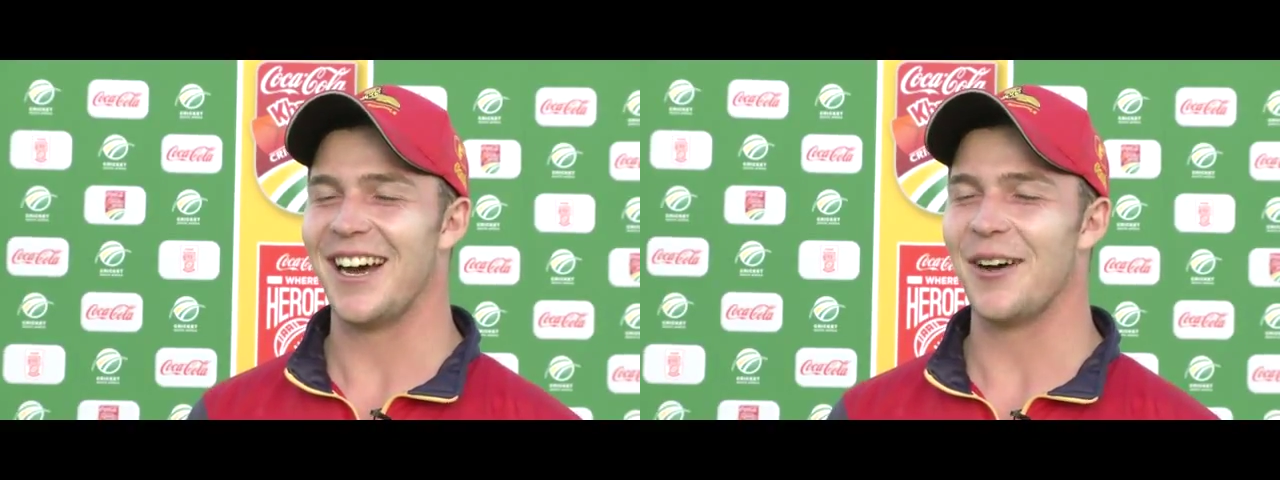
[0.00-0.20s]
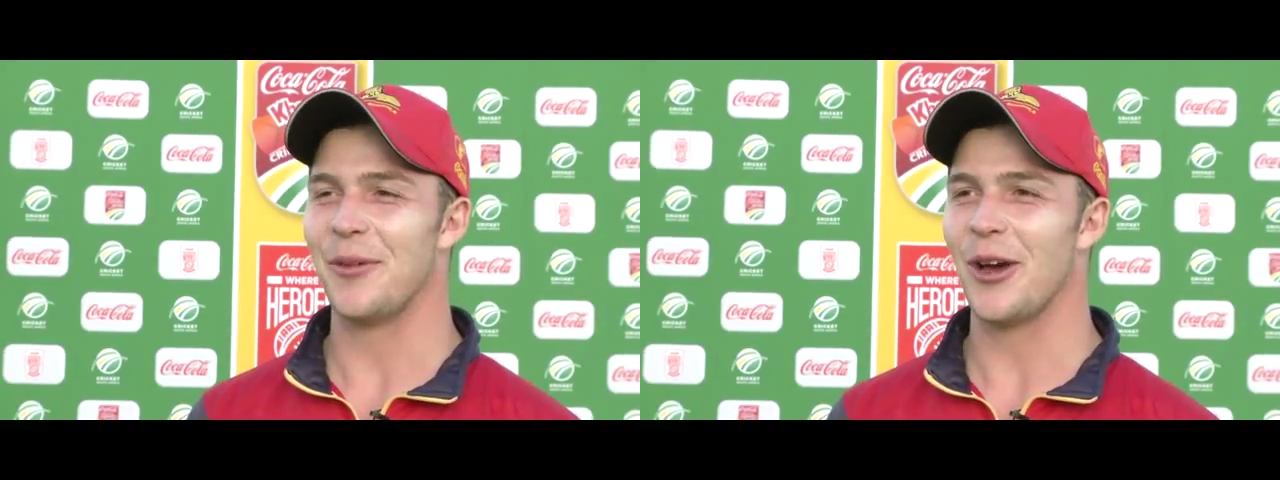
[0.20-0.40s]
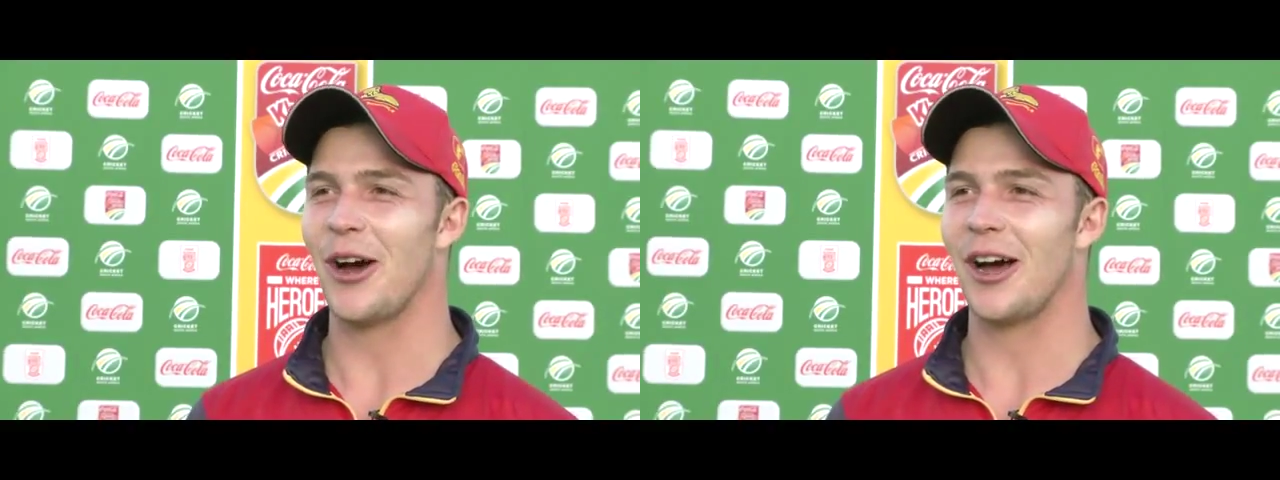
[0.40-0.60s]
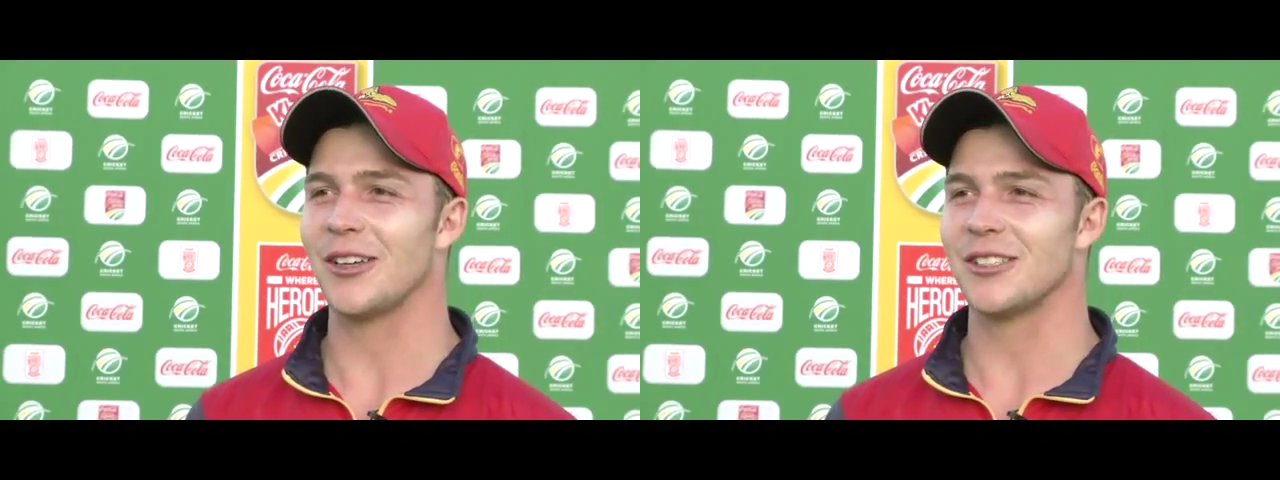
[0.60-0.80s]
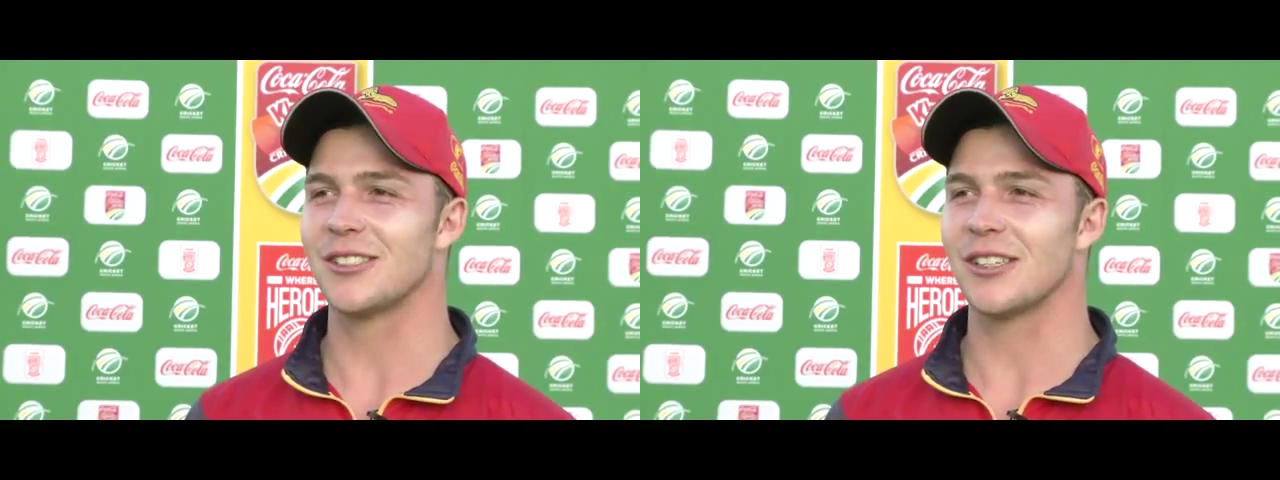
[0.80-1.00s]
Um, yeah,
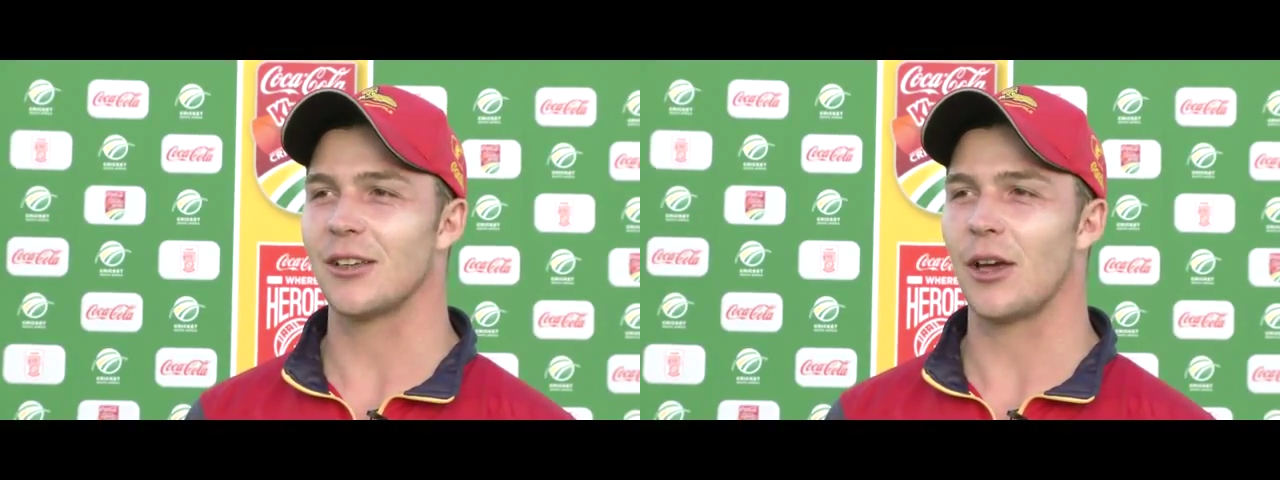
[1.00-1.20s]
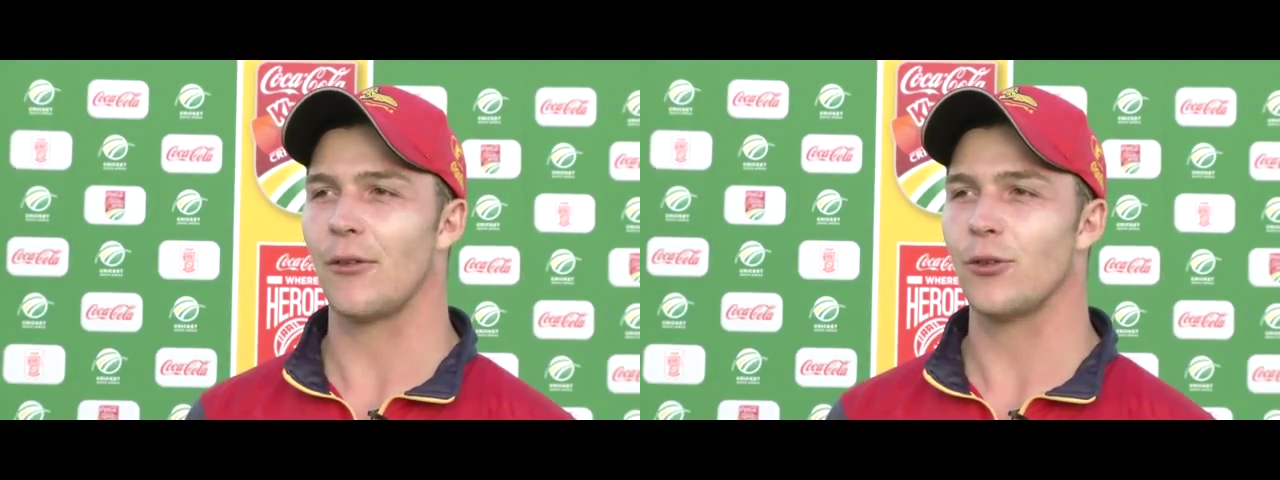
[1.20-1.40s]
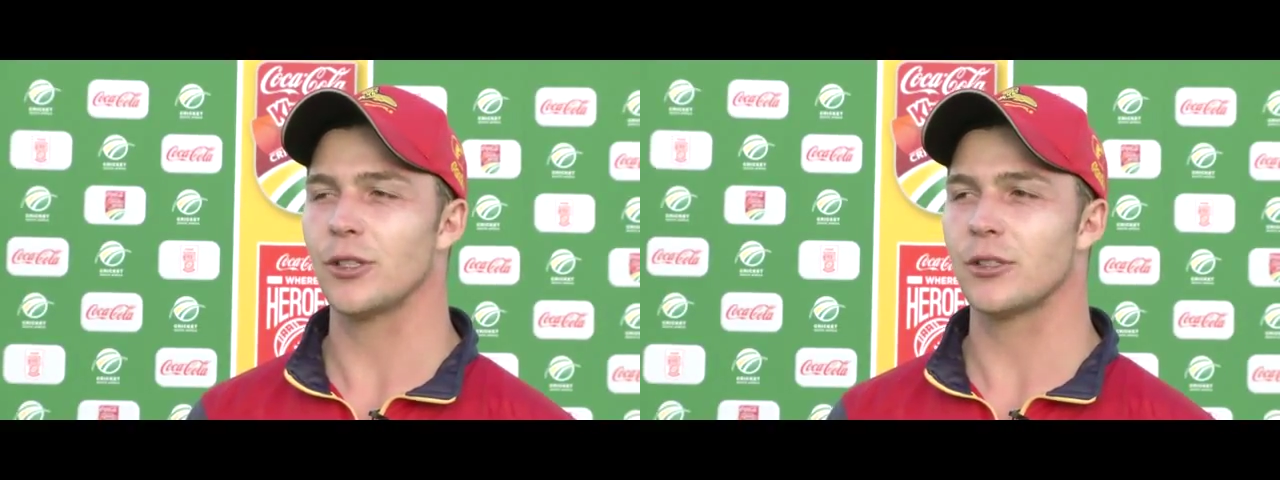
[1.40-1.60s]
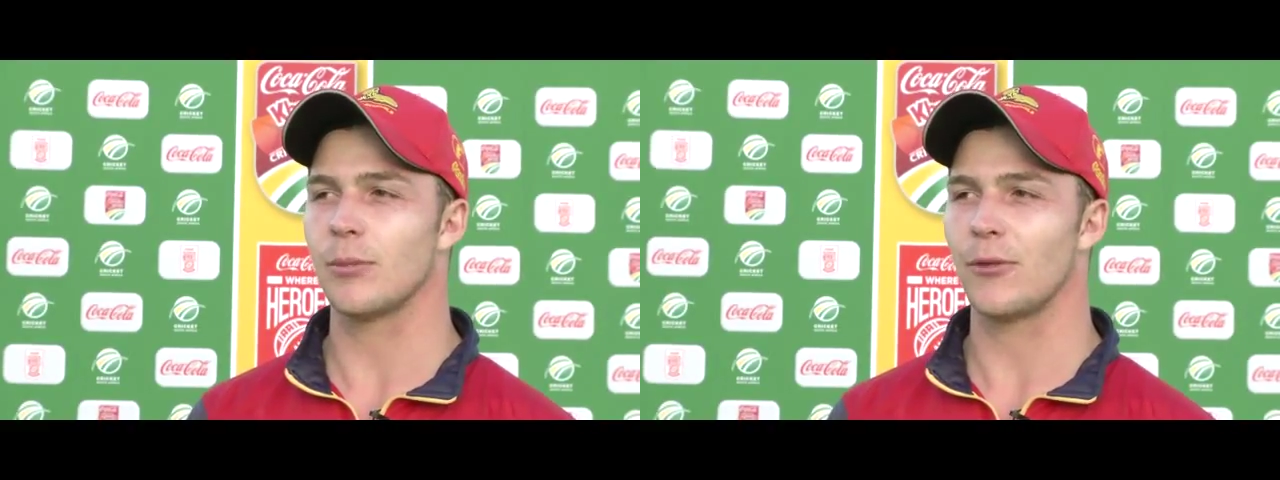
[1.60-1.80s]
I was, I first,